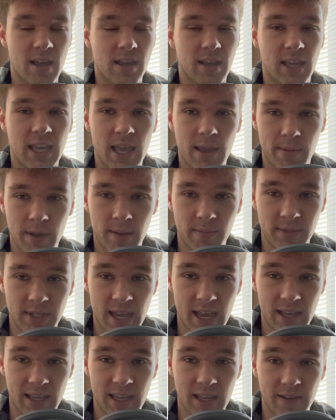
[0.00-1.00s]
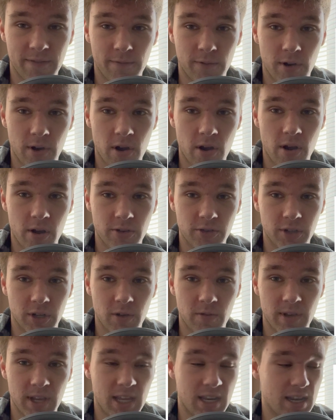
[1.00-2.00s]
Keep him tanking for our Archer
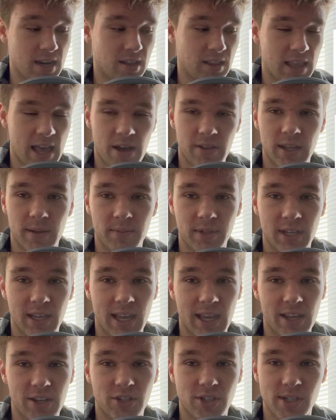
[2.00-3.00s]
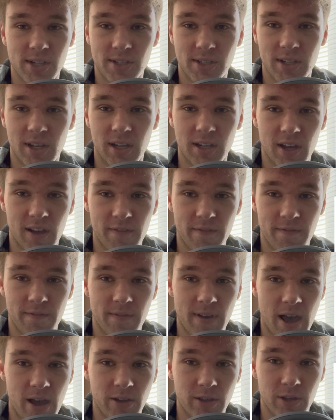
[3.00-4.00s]
Queen and allow them to get just enough
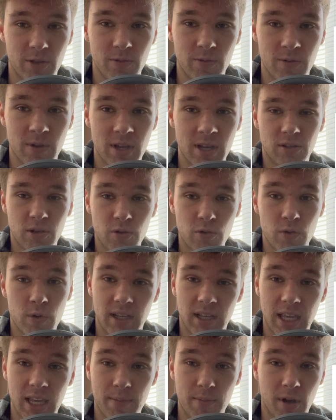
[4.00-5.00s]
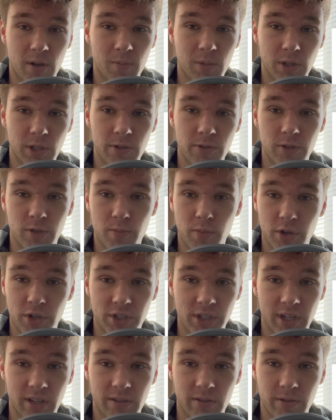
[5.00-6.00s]
value to keep our balloons
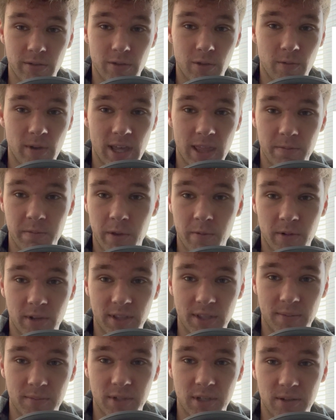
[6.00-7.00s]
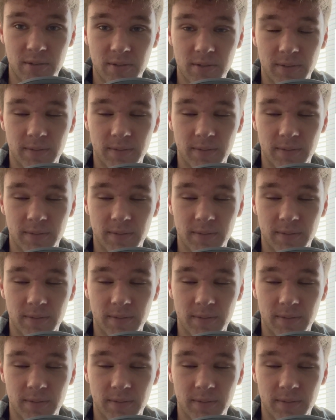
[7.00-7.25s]
pushing through the way that we want them to.